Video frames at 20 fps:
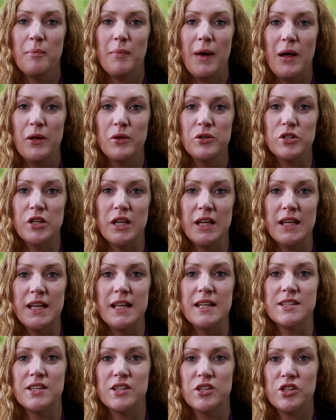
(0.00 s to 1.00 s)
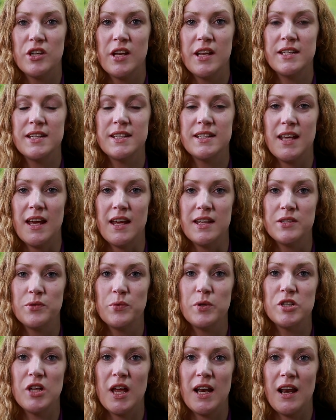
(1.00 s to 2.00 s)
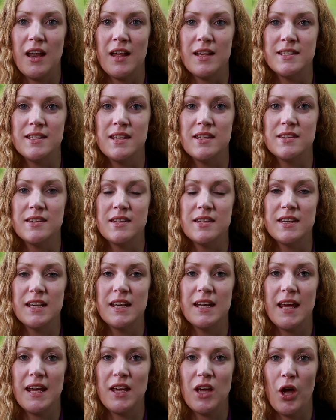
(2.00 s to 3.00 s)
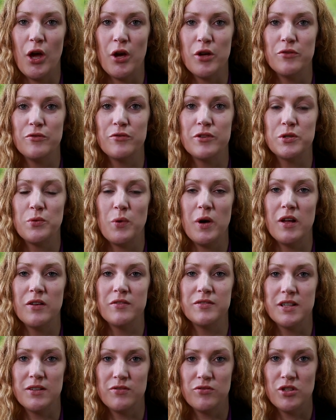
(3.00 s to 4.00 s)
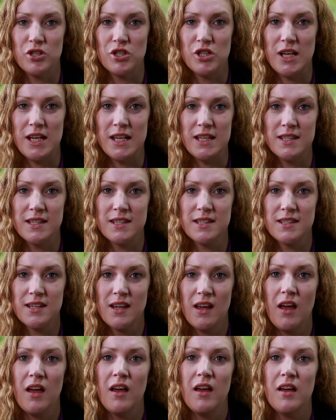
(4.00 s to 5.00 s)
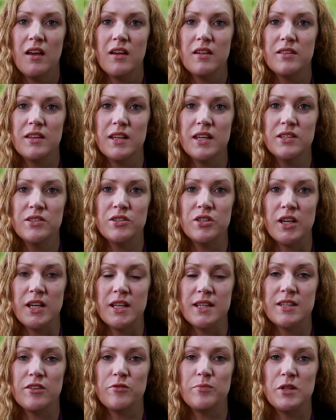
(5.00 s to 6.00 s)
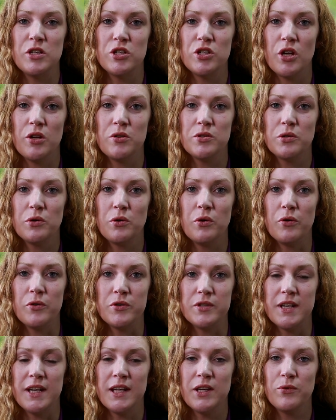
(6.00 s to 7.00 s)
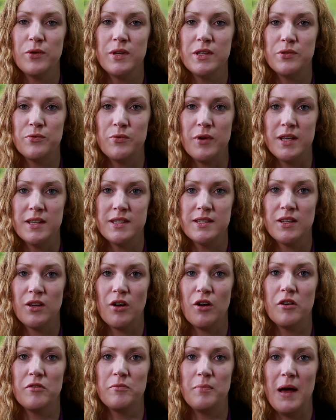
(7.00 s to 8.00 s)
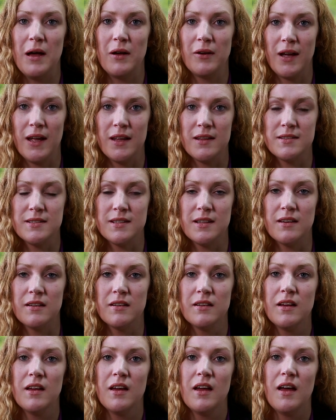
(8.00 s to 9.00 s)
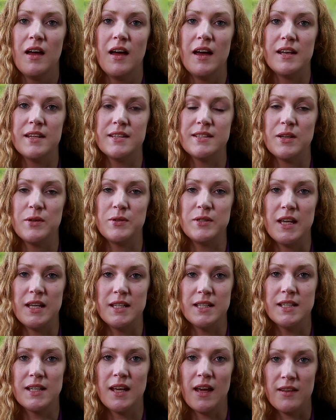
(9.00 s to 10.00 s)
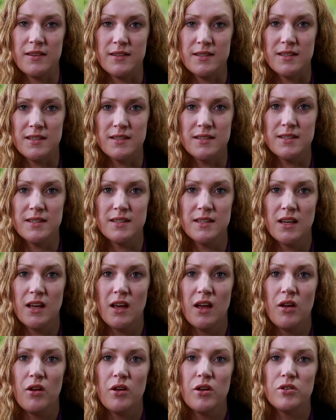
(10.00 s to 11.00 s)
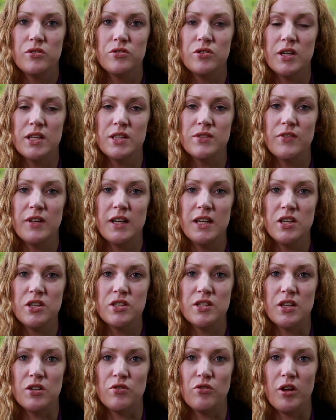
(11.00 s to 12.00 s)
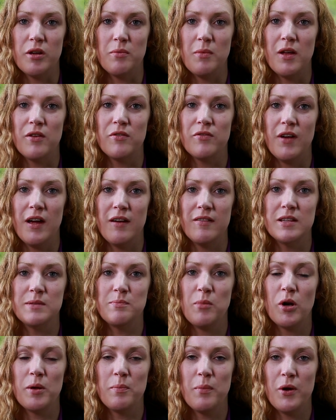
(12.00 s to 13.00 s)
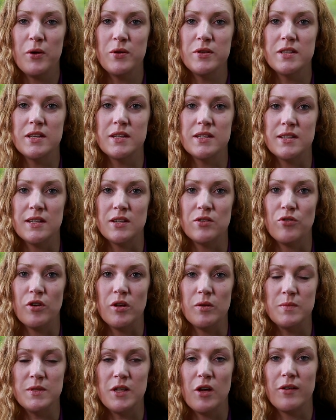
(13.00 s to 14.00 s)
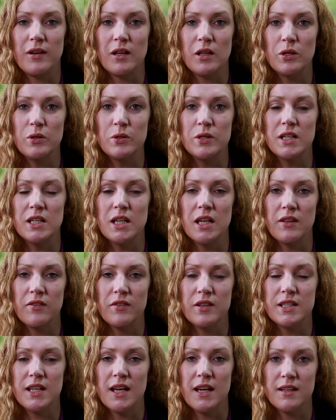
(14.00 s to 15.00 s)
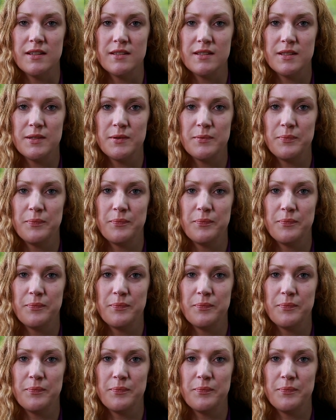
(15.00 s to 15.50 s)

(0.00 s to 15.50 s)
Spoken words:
BowelGene is a genetic test which analyses the DNA code for 12 different genes. These genes have been shown to cause an increased risk of bowel cancer and associated cancers. Genes for Lynch syndrome and various polyposis syndromes are included in the test.